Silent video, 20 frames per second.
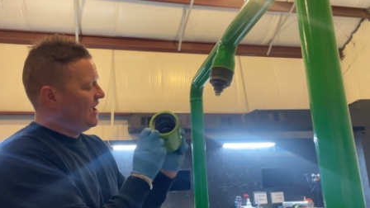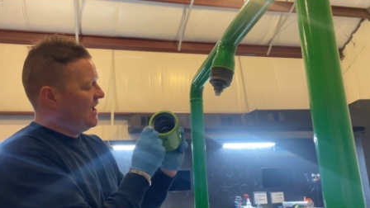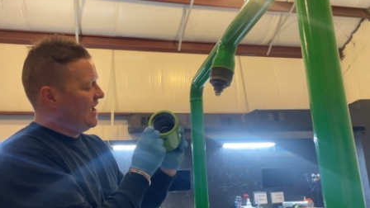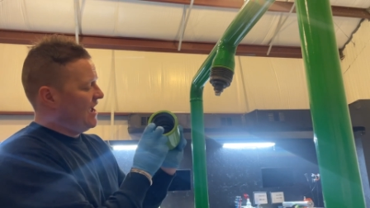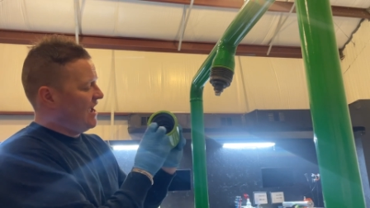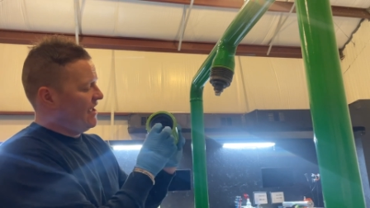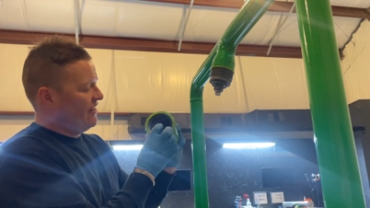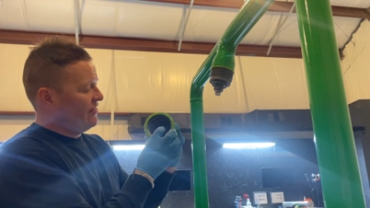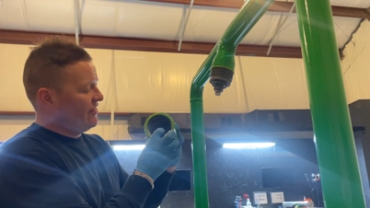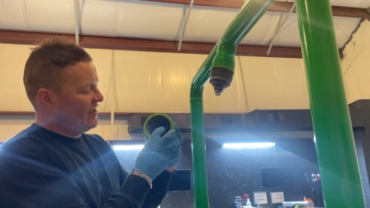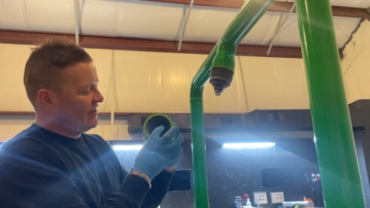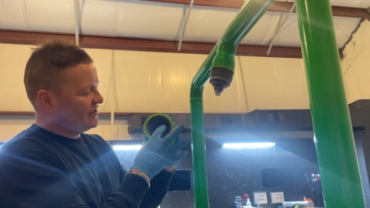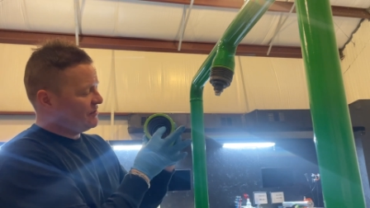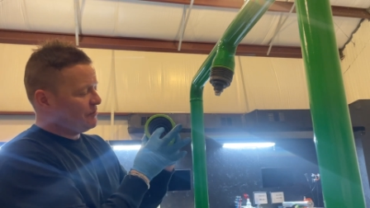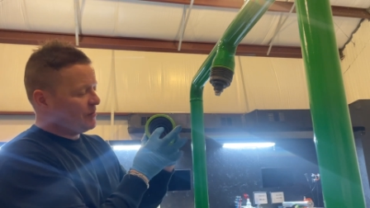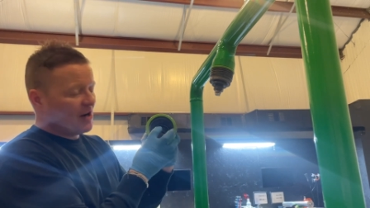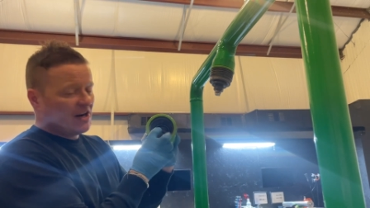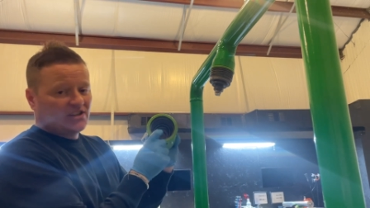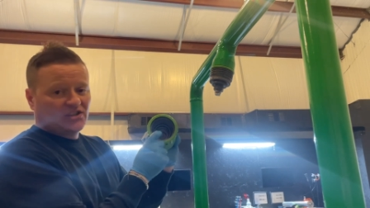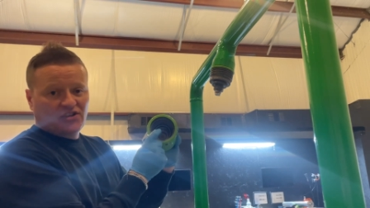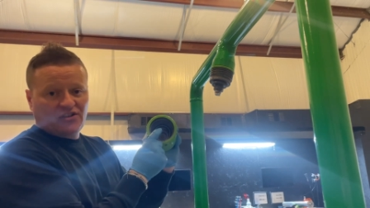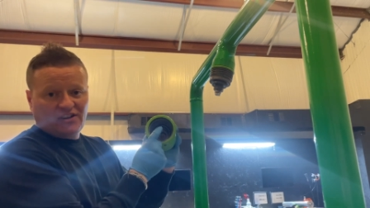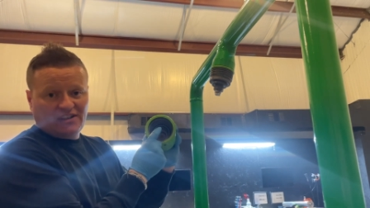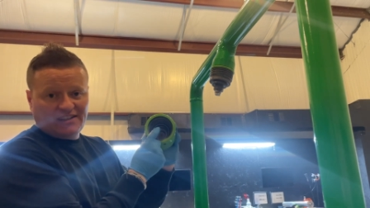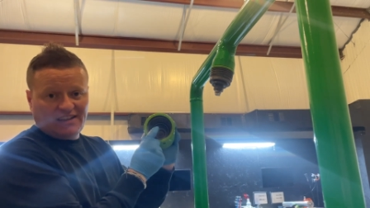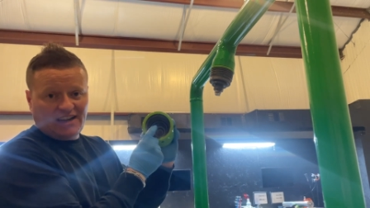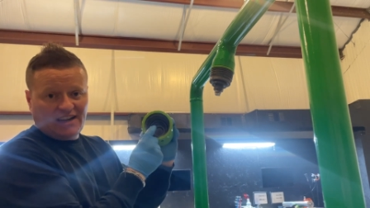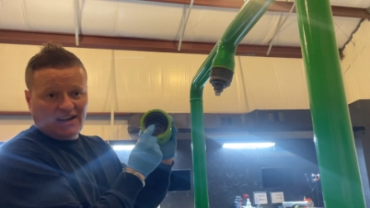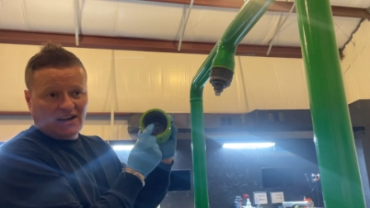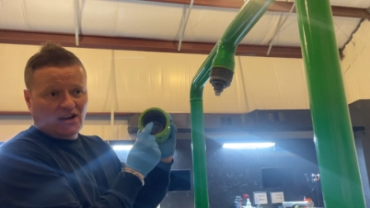In this pressure
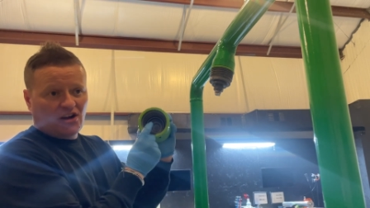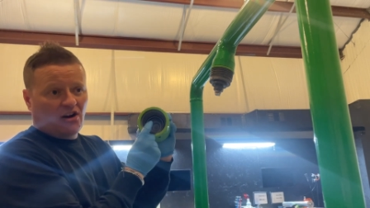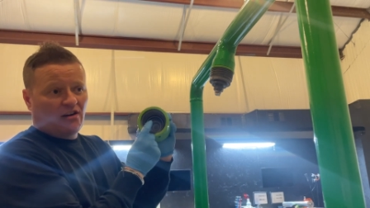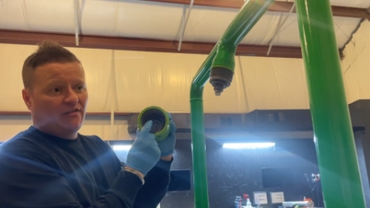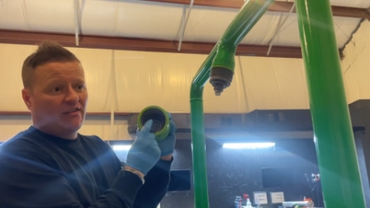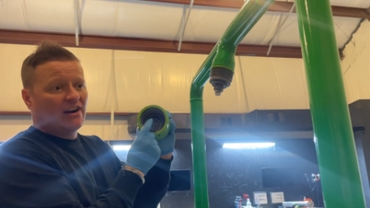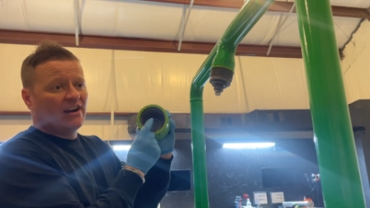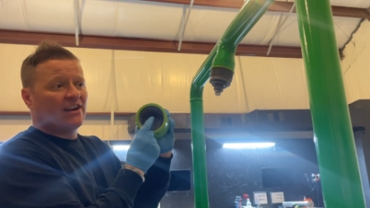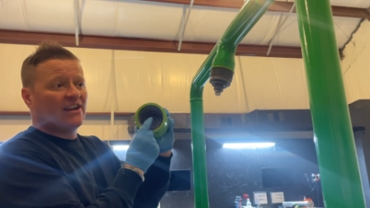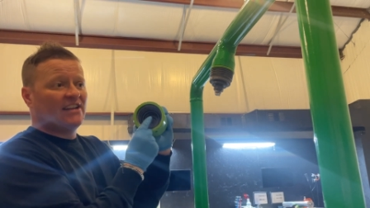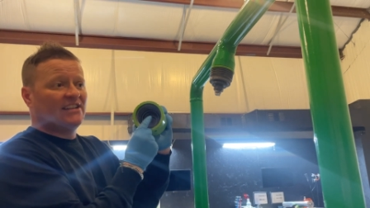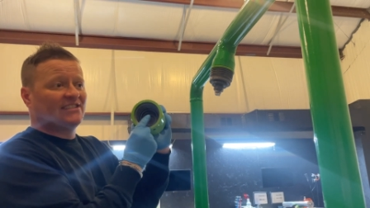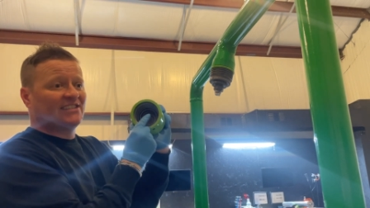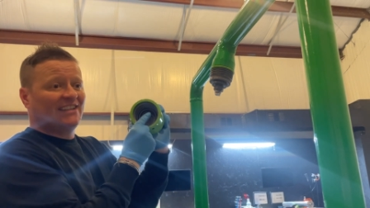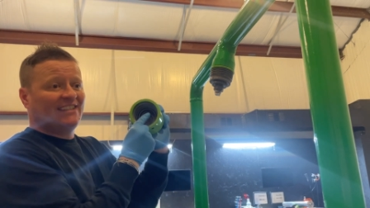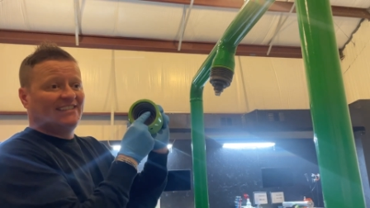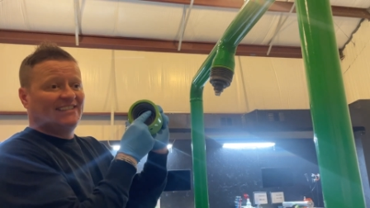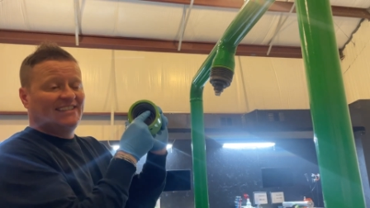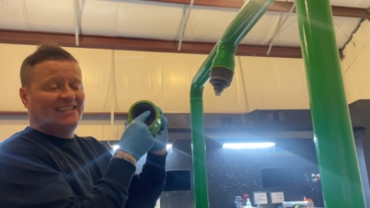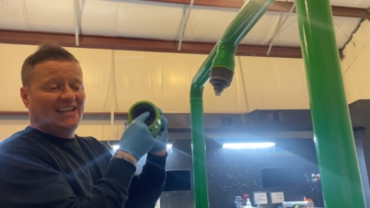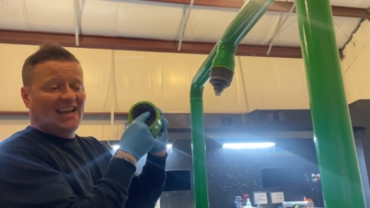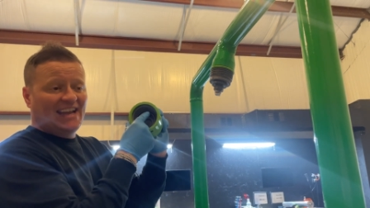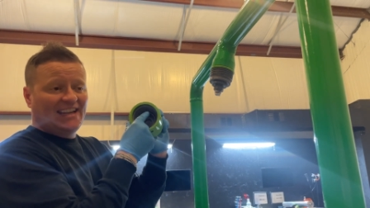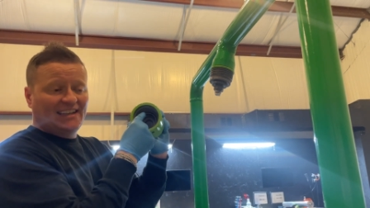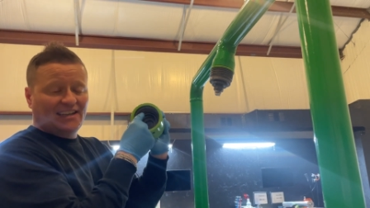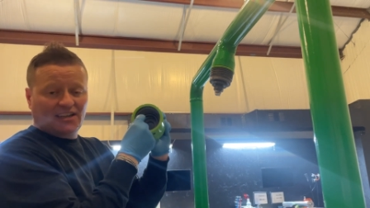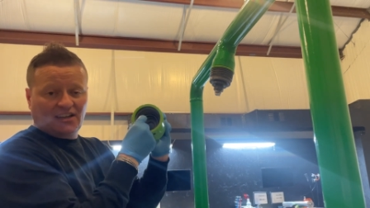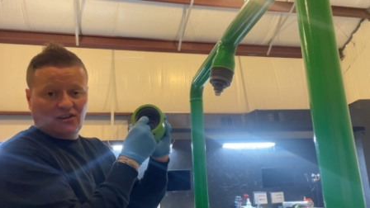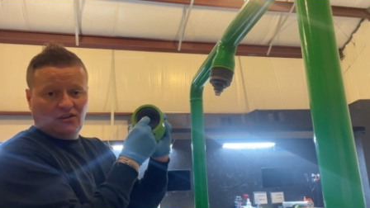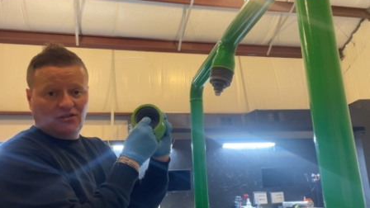retaining cover is
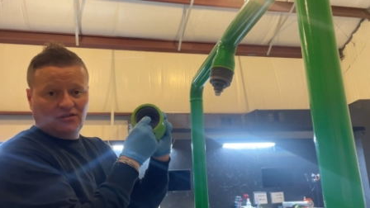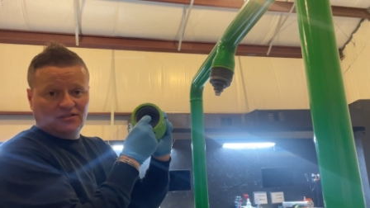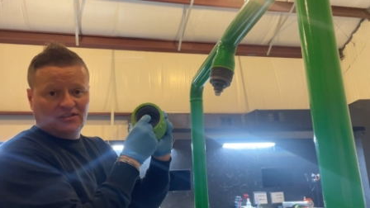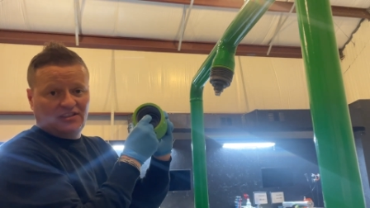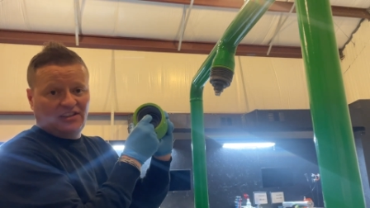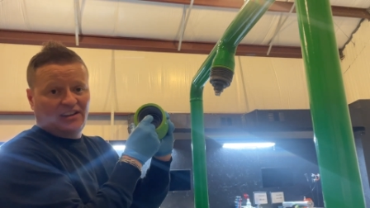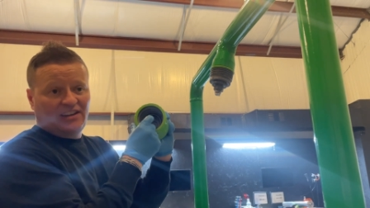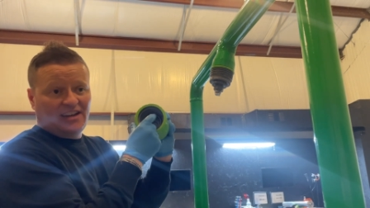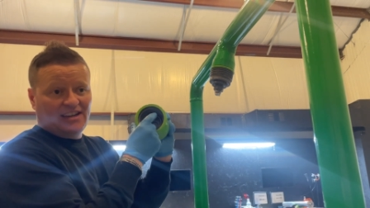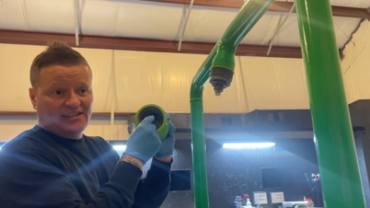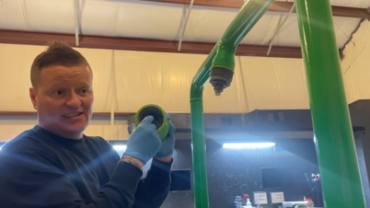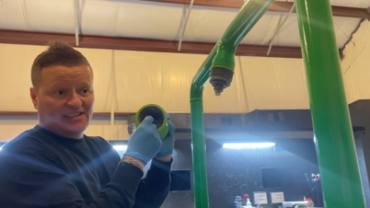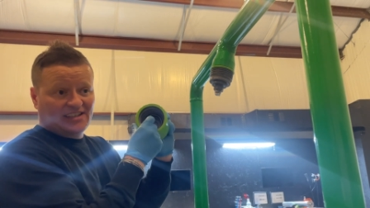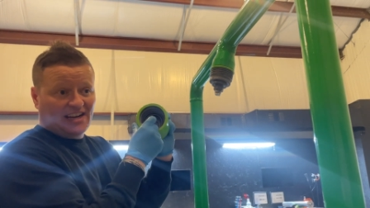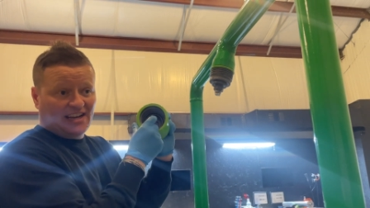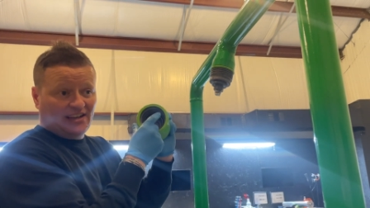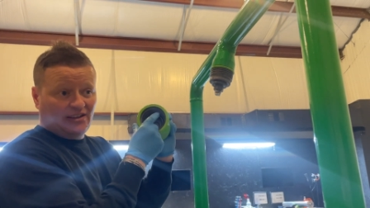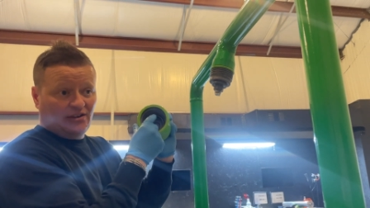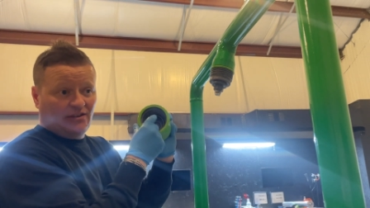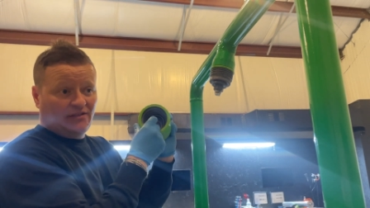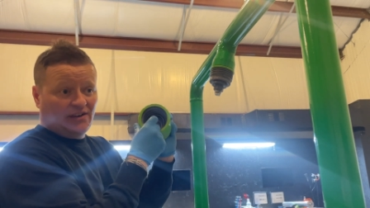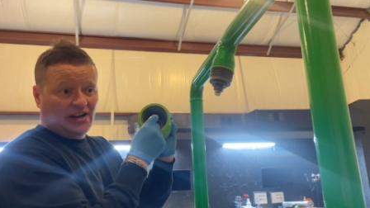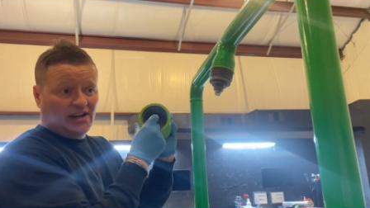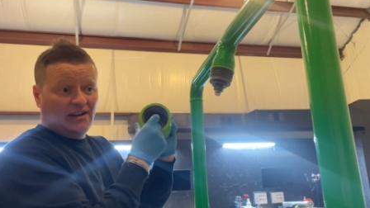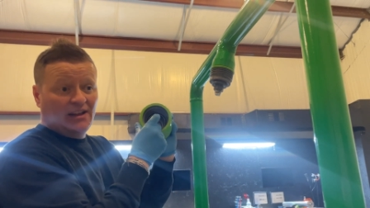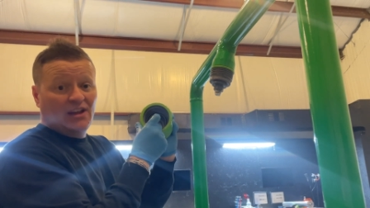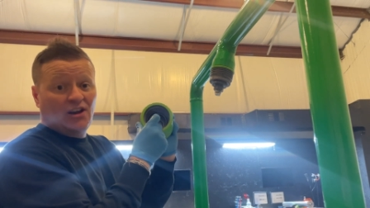identical to the inside of a